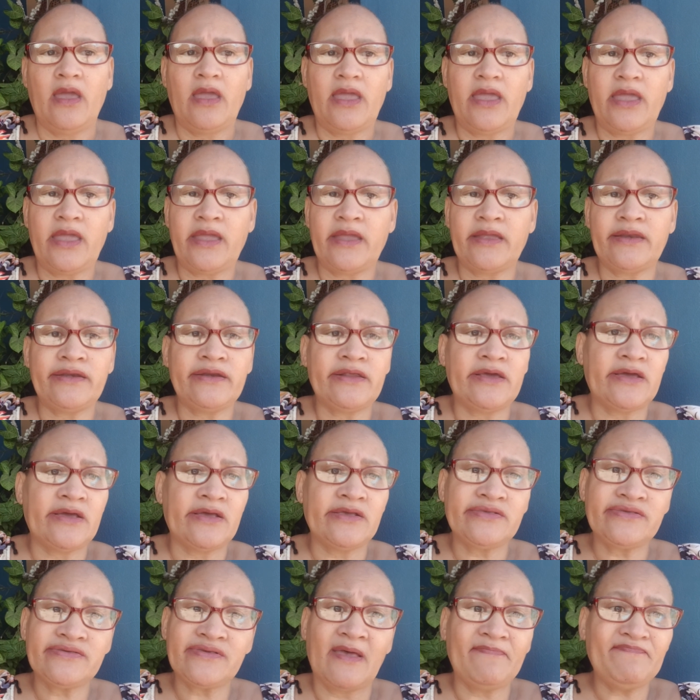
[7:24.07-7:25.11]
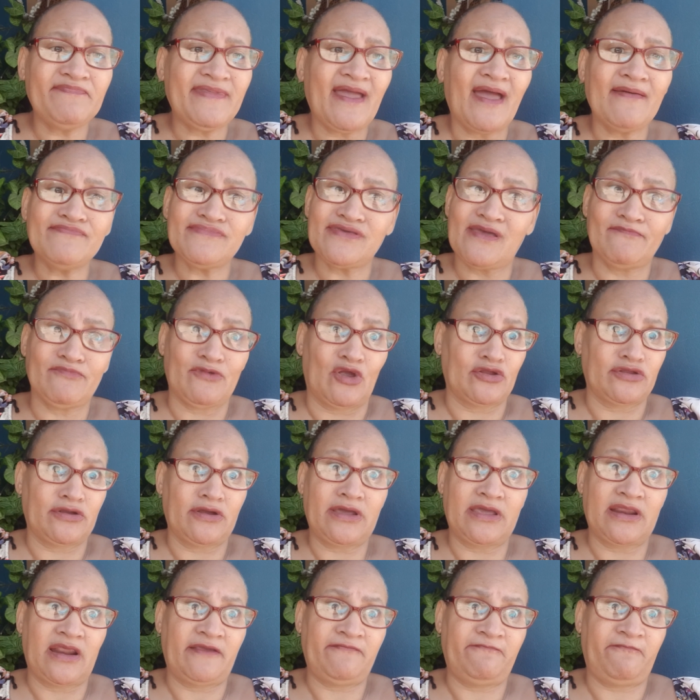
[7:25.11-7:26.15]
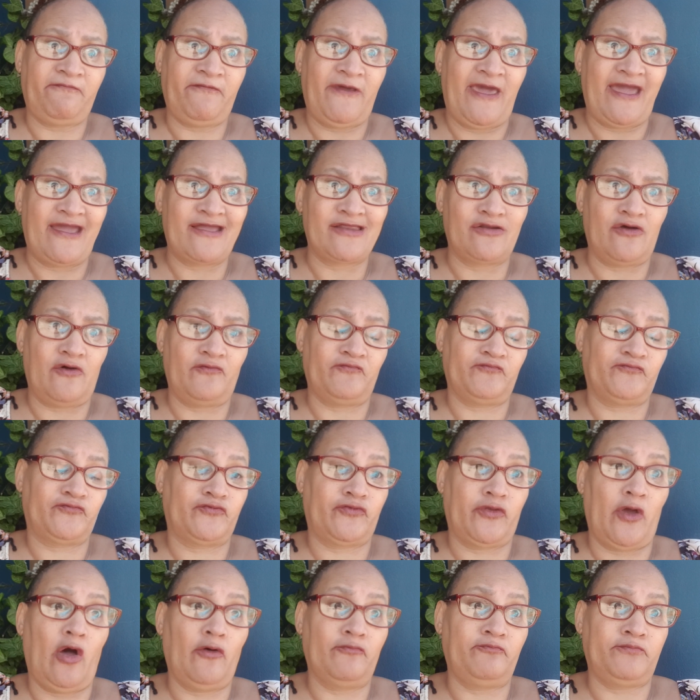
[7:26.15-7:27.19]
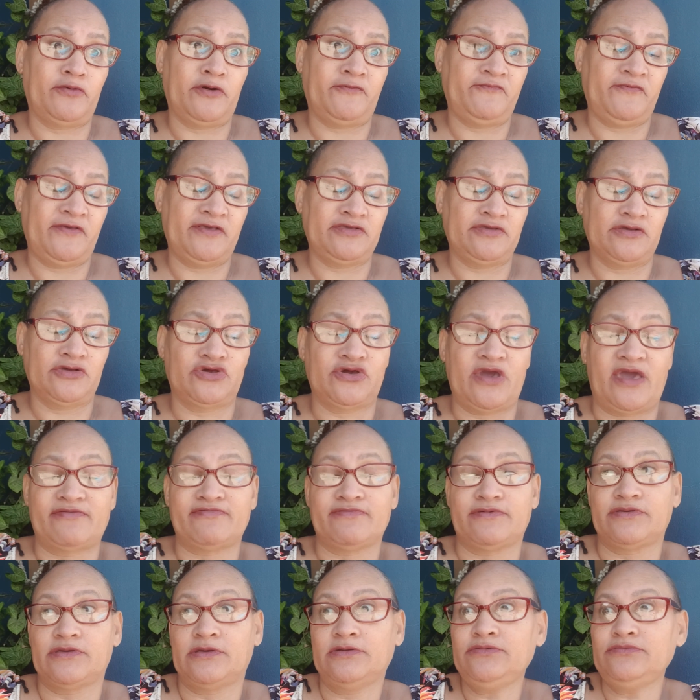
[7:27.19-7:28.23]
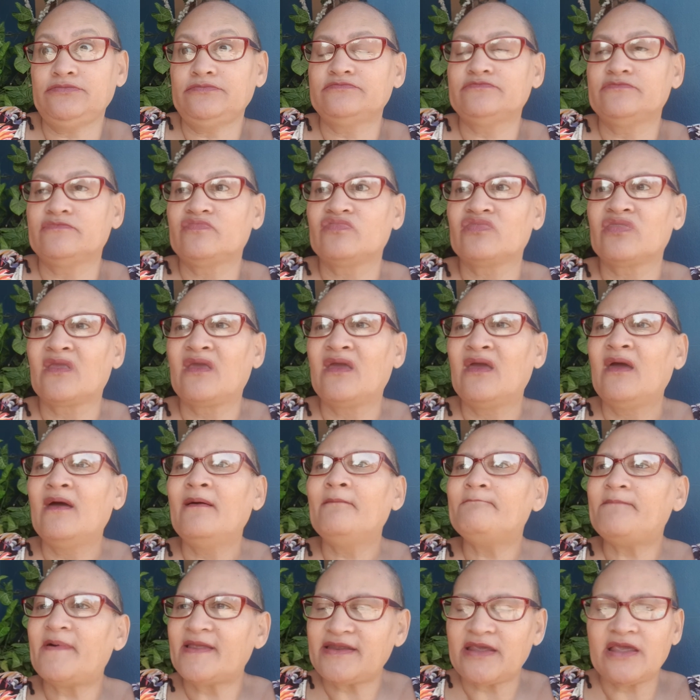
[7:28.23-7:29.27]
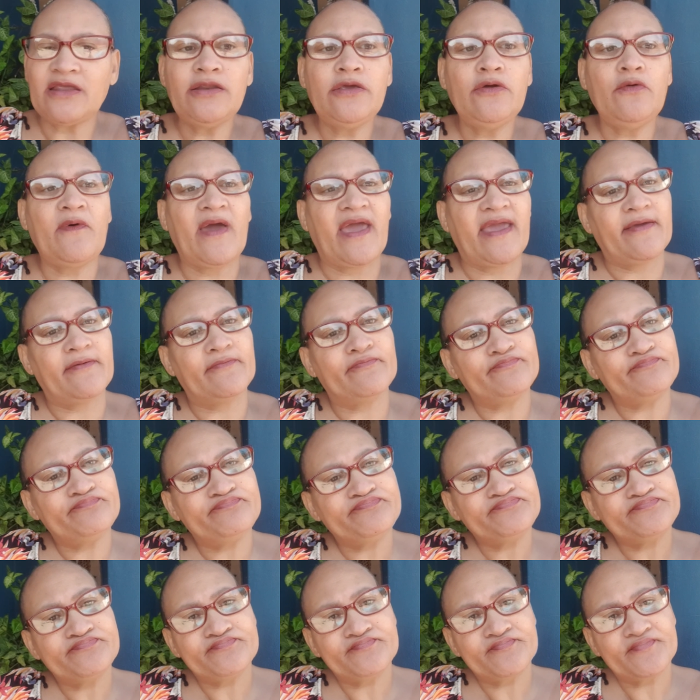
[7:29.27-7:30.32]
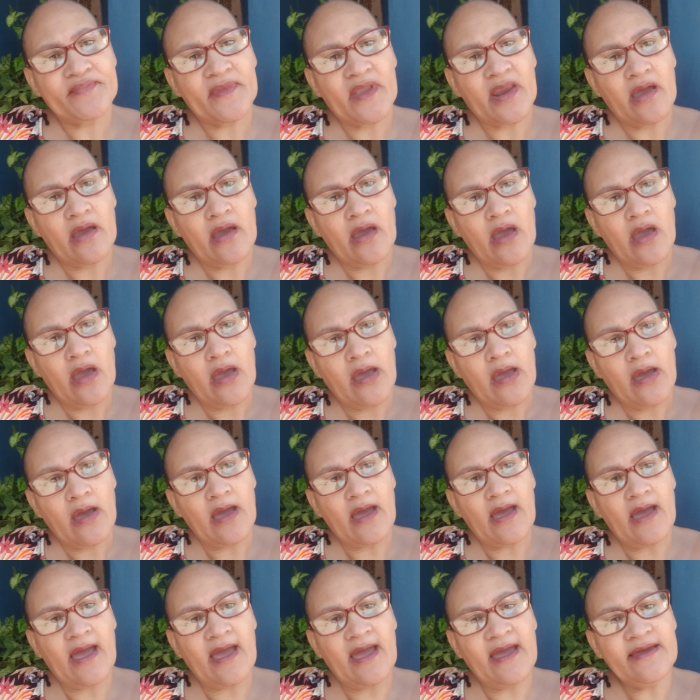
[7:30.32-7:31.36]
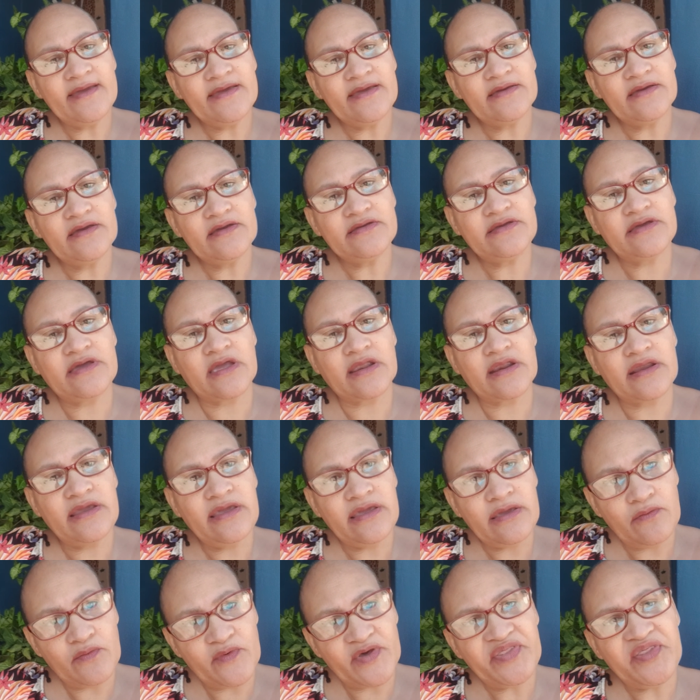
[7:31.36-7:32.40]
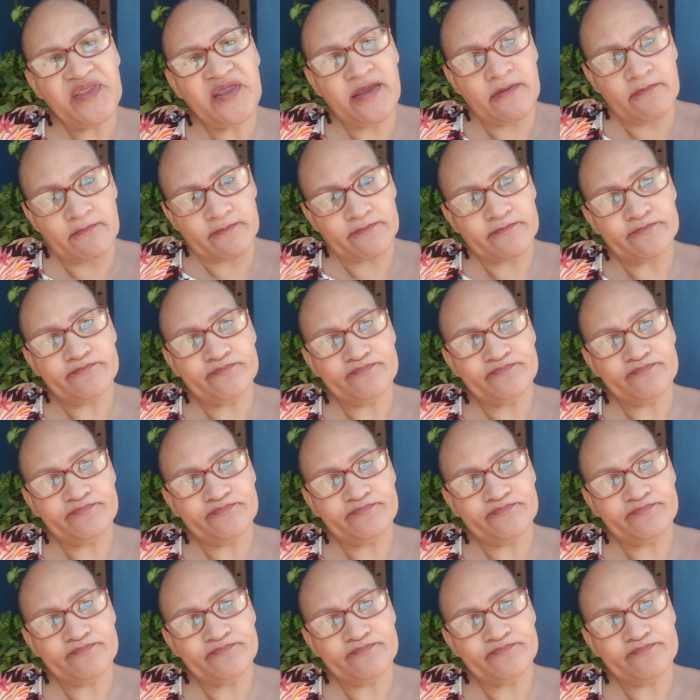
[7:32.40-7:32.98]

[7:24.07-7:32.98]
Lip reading: and sometimes I'm not a great fan of Professor Jansen, but anyway, I agree with him